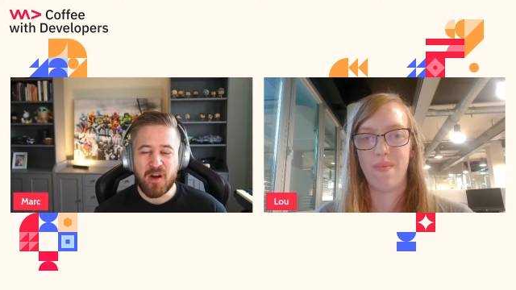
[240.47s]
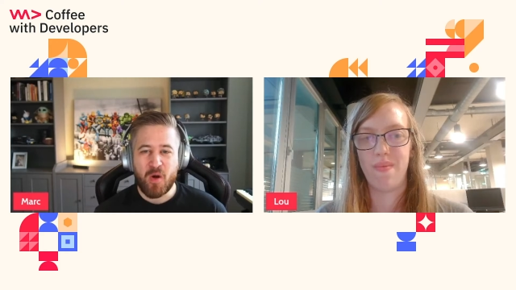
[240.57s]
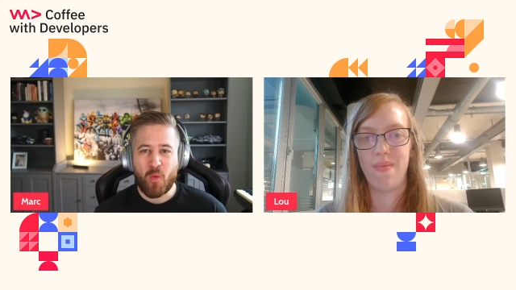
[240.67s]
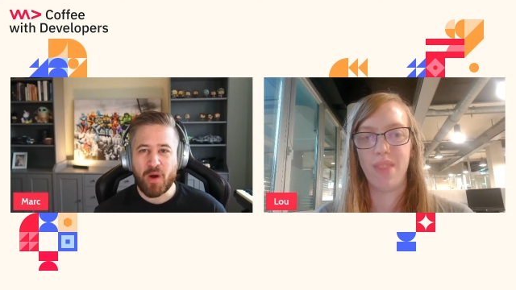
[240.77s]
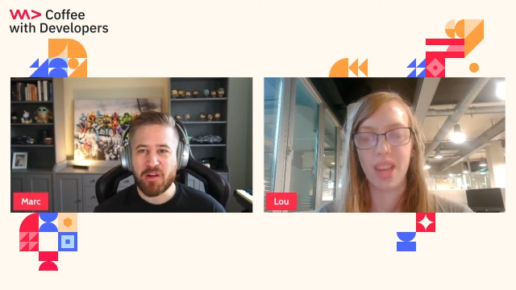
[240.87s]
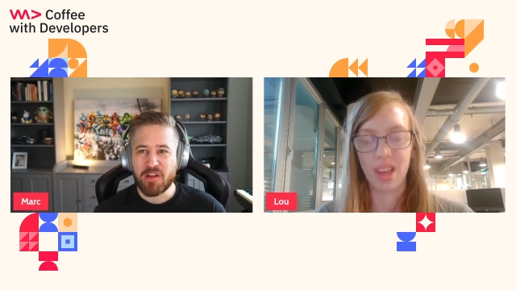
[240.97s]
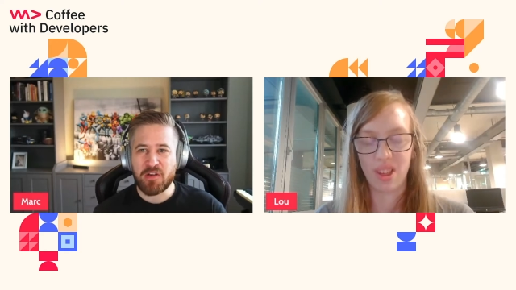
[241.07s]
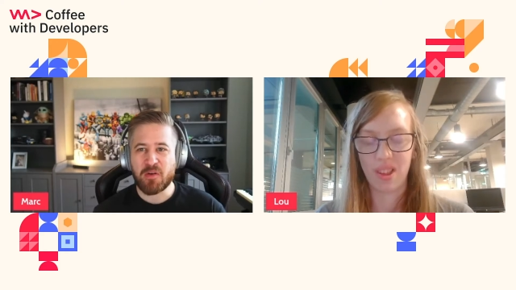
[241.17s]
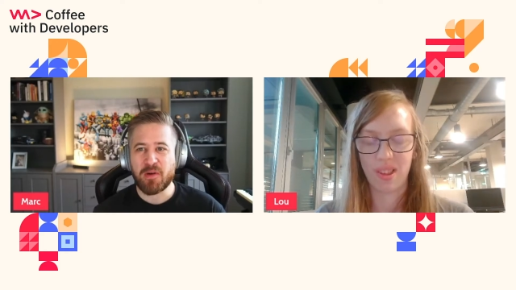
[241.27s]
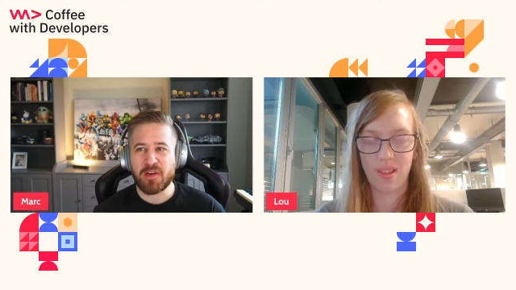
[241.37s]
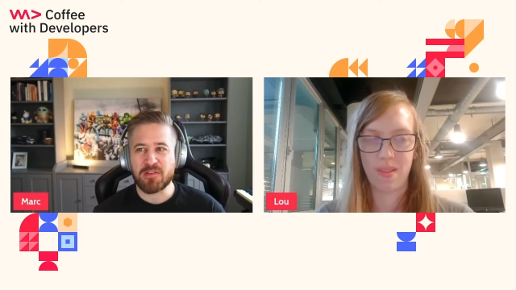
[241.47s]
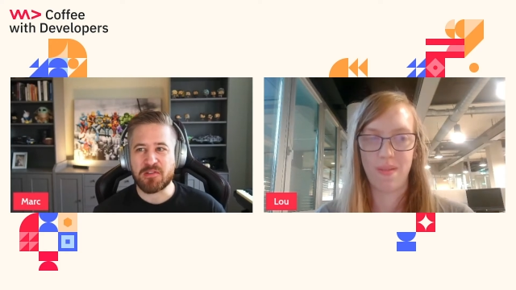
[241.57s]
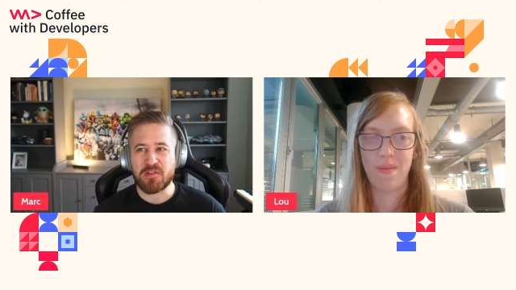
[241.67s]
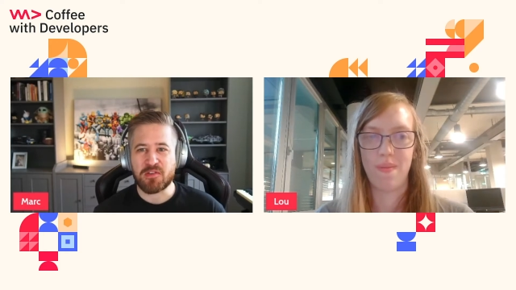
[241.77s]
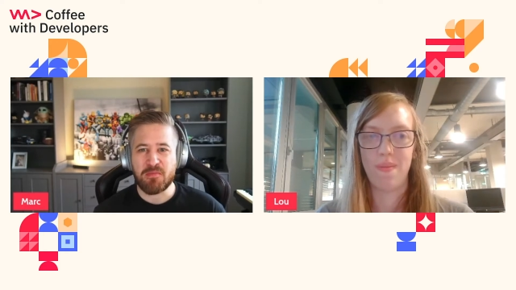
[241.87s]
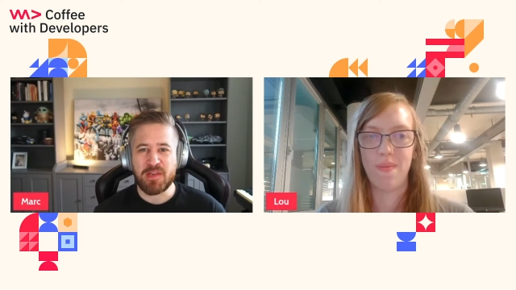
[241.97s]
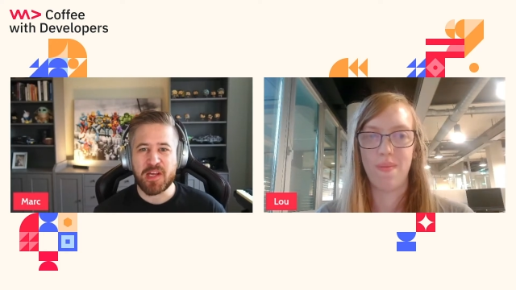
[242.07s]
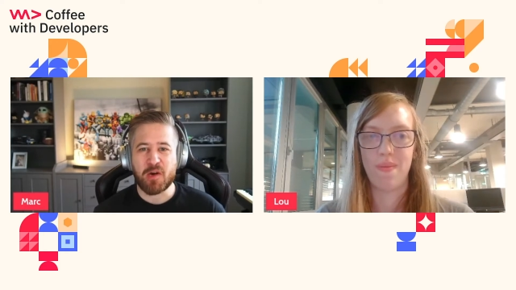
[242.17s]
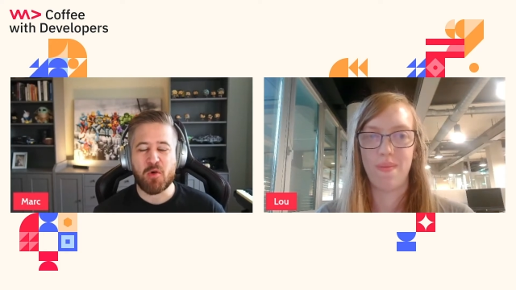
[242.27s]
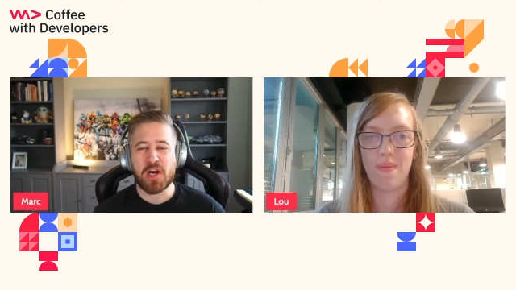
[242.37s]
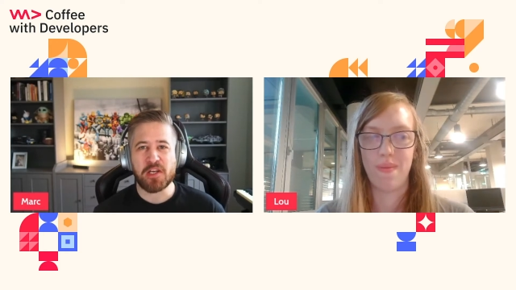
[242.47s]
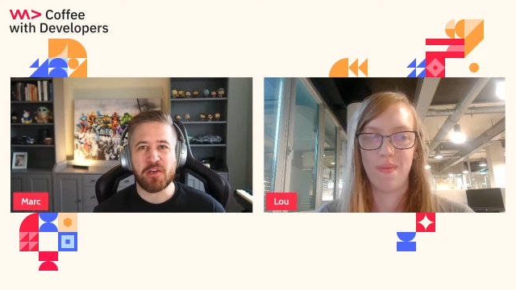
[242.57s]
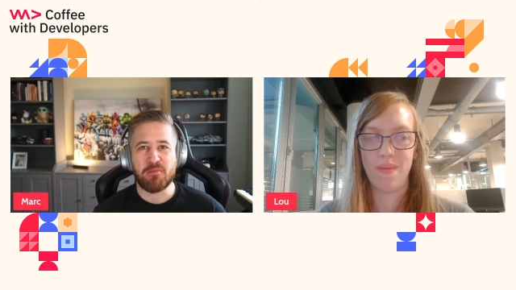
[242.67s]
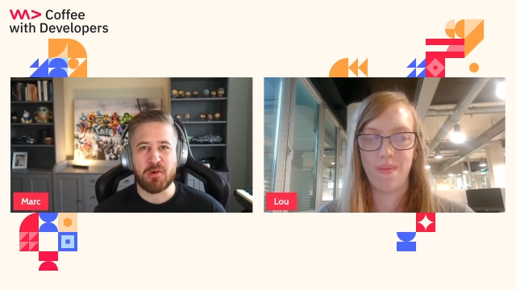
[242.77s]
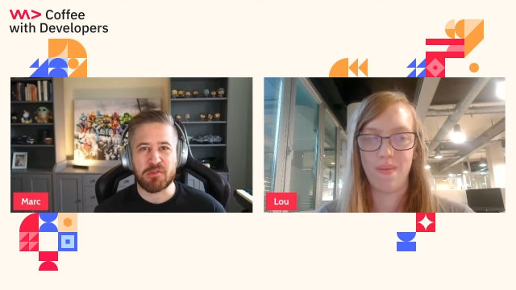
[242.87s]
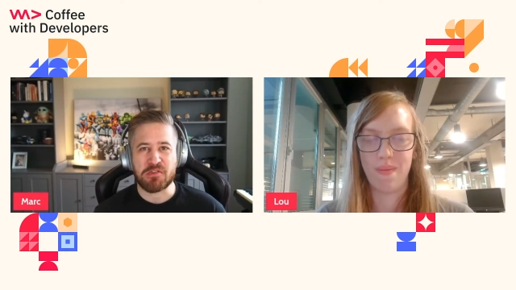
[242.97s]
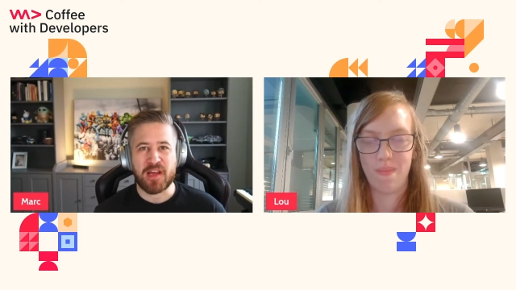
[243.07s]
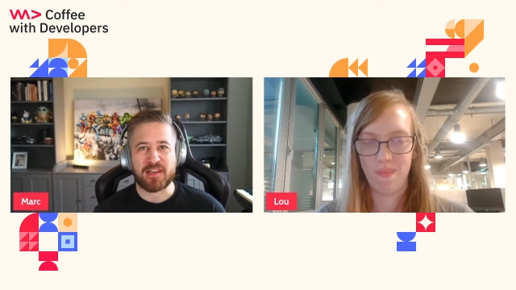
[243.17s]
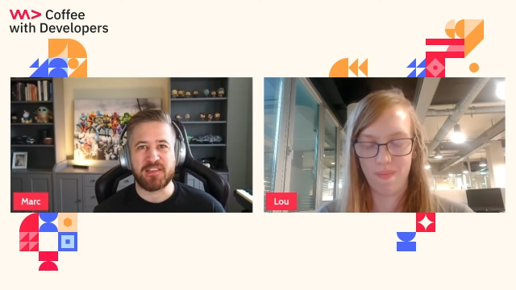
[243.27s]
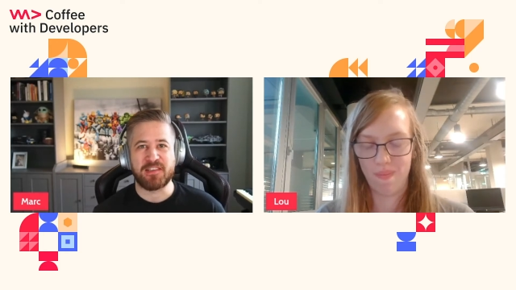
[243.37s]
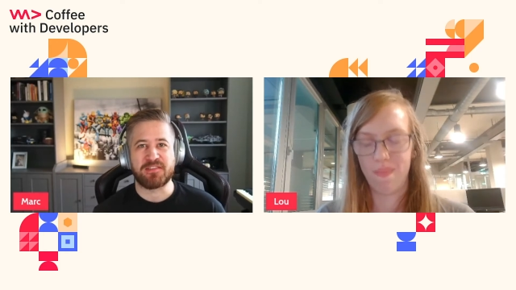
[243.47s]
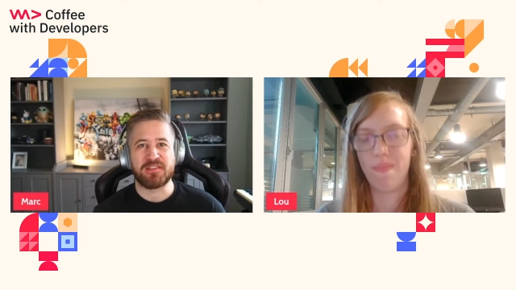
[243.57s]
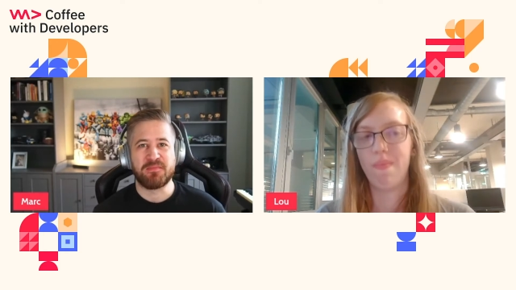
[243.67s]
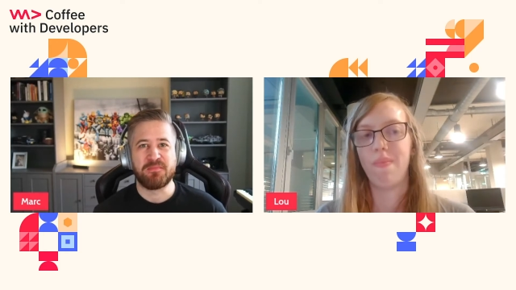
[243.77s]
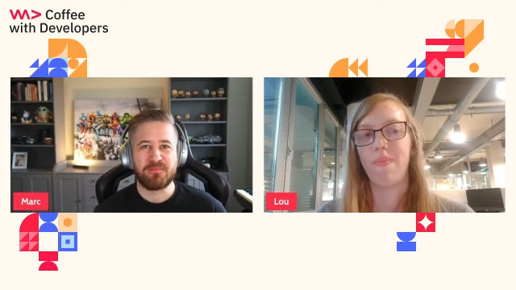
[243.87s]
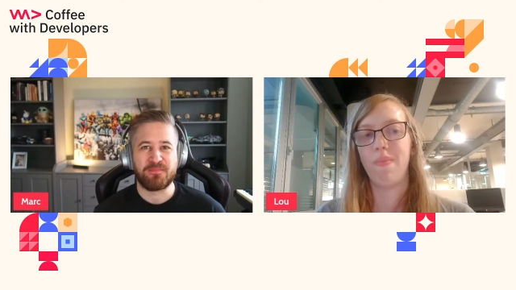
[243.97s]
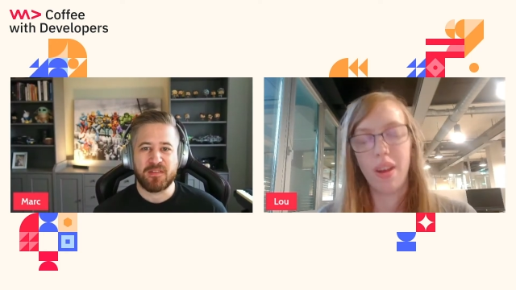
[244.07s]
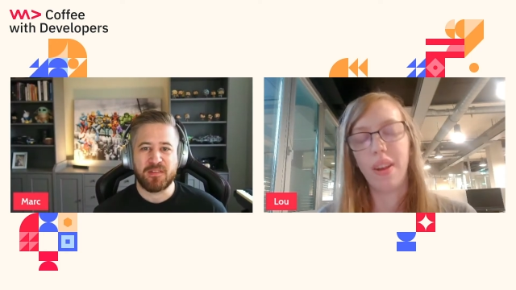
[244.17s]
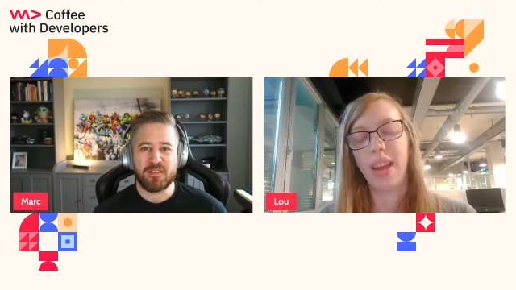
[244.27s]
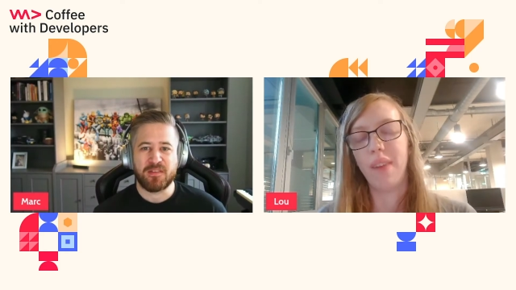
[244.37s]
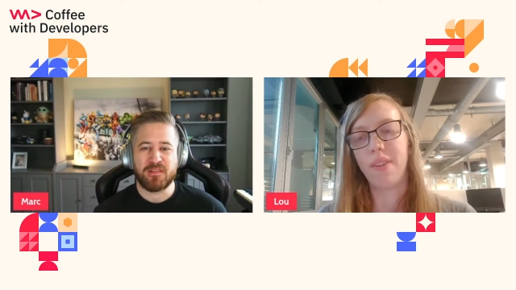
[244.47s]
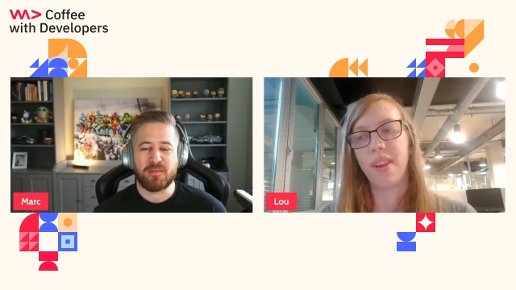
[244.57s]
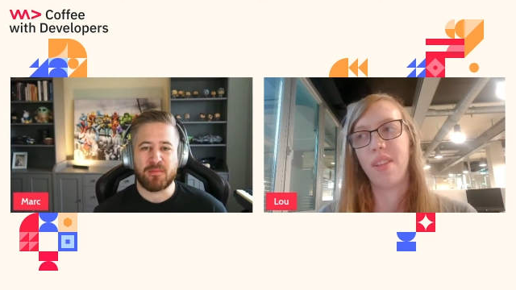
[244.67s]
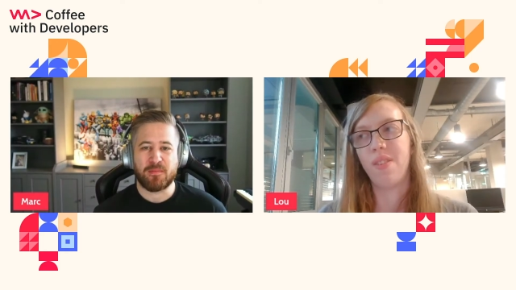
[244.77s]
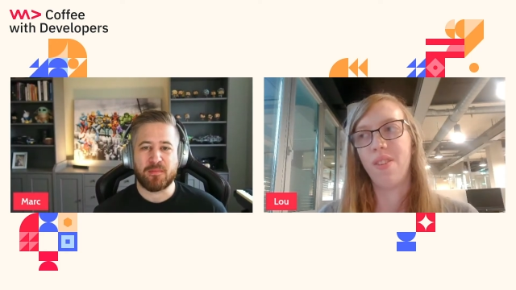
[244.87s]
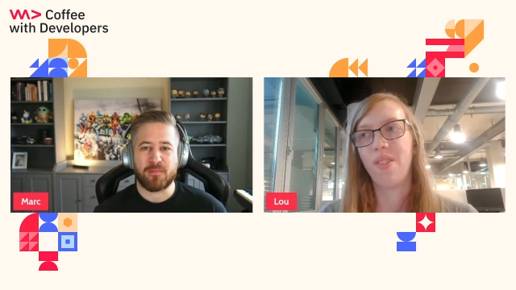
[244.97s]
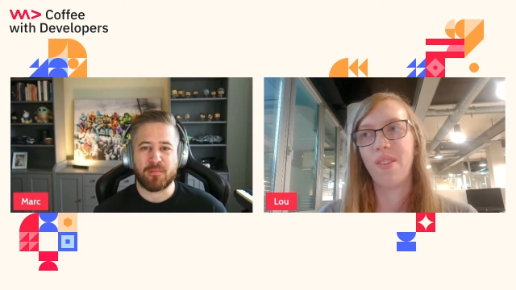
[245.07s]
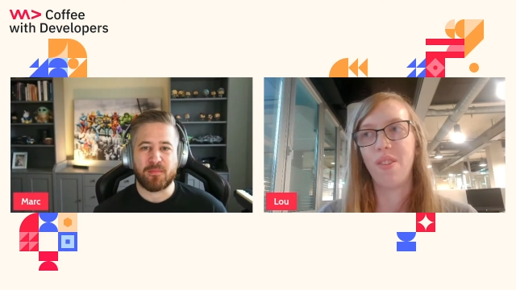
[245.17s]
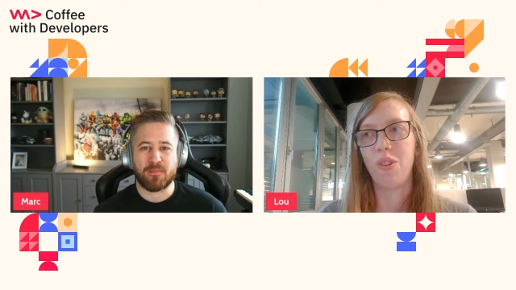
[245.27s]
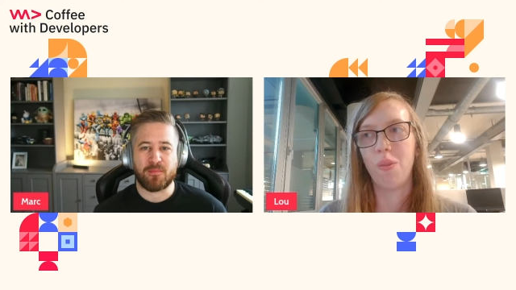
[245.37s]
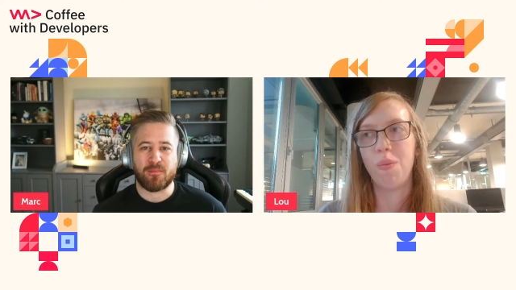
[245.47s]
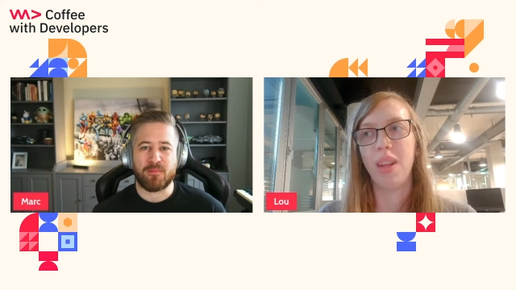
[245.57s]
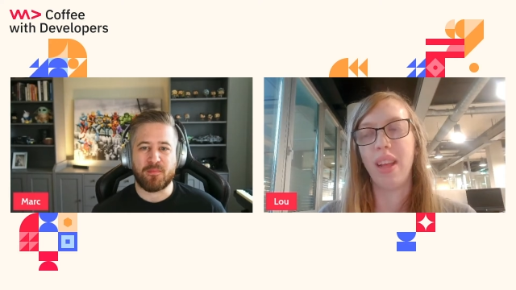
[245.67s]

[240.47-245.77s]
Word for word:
Speaker 1: What are you doing on social media? Where are you most active?
Speaker 2: Okay, what I do on social